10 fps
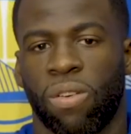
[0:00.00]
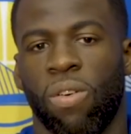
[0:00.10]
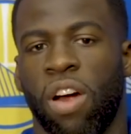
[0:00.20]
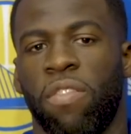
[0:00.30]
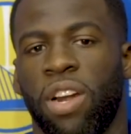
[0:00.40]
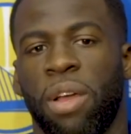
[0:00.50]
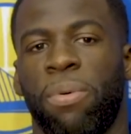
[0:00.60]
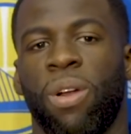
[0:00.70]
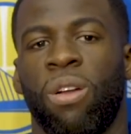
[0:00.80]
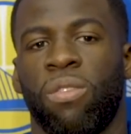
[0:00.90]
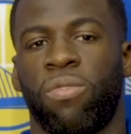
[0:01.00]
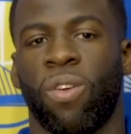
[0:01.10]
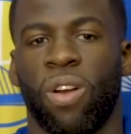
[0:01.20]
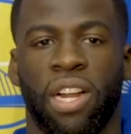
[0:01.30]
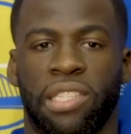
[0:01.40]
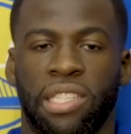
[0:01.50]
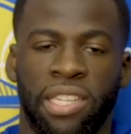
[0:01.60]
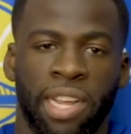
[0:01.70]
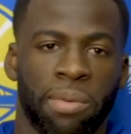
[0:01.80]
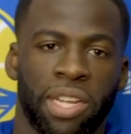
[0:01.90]
whoever they put on the floor, that's a
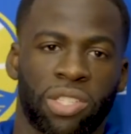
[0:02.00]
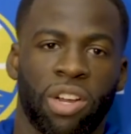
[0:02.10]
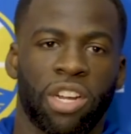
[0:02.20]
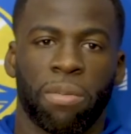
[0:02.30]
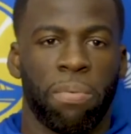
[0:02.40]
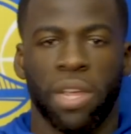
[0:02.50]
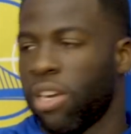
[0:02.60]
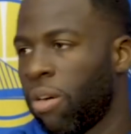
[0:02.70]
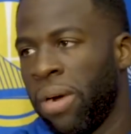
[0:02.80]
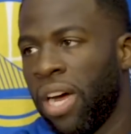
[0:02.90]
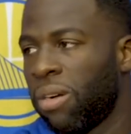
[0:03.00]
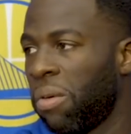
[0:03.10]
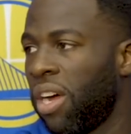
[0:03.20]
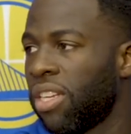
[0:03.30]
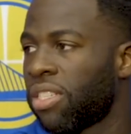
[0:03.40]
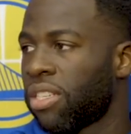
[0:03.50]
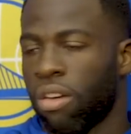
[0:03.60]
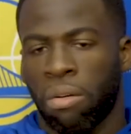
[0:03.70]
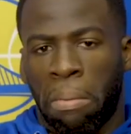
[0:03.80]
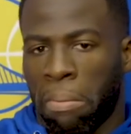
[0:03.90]
team that's going to compete no matter what.
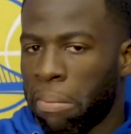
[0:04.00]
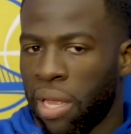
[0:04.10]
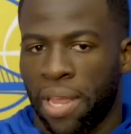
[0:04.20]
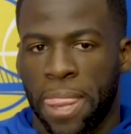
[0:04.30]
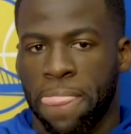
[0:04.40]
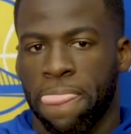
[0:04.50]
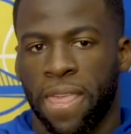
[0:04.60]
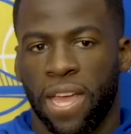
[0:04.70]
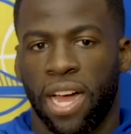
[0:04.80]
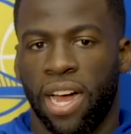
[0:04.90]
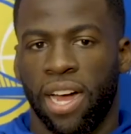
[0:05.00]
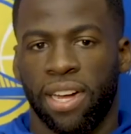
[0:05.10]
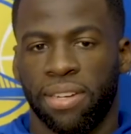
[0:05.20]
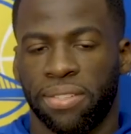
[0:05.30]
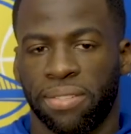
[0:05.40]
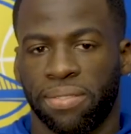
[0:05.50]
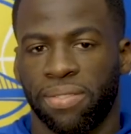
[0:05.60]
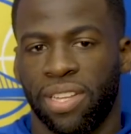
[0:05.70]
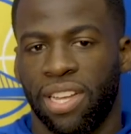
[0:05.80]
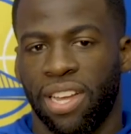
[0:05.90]
So um,
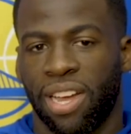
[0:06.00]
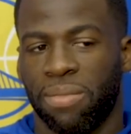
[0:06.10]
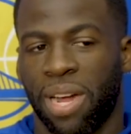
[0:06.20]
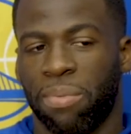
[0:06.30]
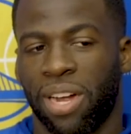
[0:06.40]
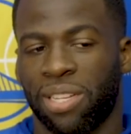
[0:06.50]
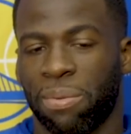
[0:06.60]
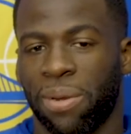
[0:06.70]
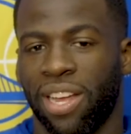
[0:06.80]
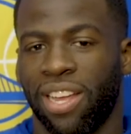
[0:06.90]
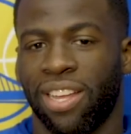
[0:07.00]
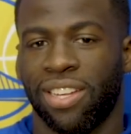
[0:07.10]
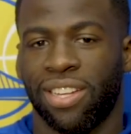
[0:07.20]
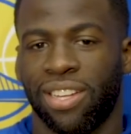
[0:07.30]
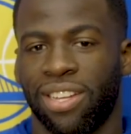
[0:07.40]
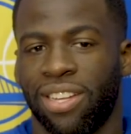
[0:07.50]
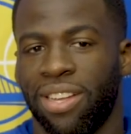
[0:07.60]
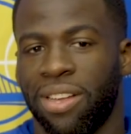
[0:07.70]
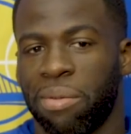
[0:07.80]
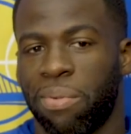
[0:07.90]
I'm not about to play
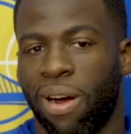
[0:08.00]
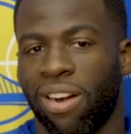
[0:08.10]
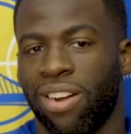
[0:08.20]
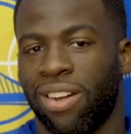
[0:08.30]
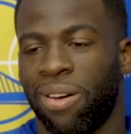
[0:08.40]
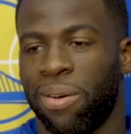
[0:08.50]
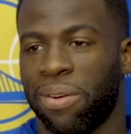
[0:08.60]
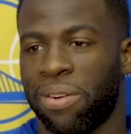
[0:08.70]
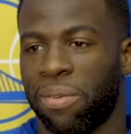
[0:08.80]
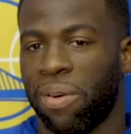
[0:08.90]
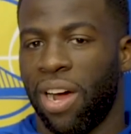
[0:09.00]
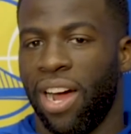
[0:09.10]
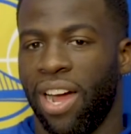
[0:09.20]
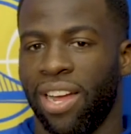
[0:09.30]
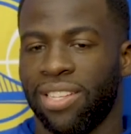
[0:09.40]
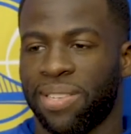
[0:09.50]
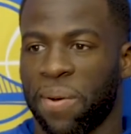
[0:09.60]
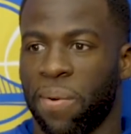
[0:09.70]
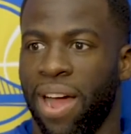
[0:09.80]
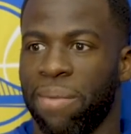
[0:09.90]
part in the whole Kawhi. Is
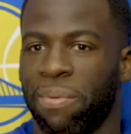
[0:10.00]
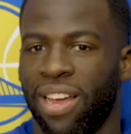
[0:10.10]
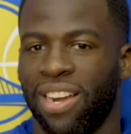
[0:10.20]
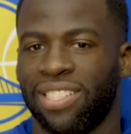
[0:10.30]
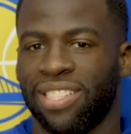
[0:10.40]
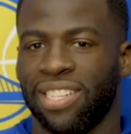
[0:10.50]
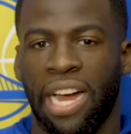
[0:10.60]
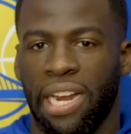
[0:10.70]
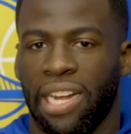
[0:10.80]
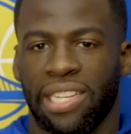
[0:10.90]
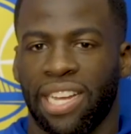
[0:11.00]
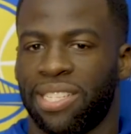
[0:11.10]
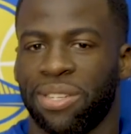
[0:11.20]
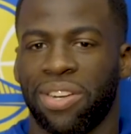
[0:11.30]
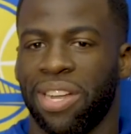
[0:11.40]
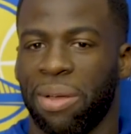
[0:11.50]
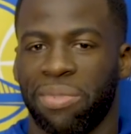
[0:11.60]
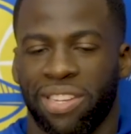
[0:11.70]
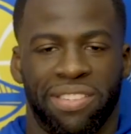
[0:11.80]
Kawhi playing? Is he not? Like that's on them.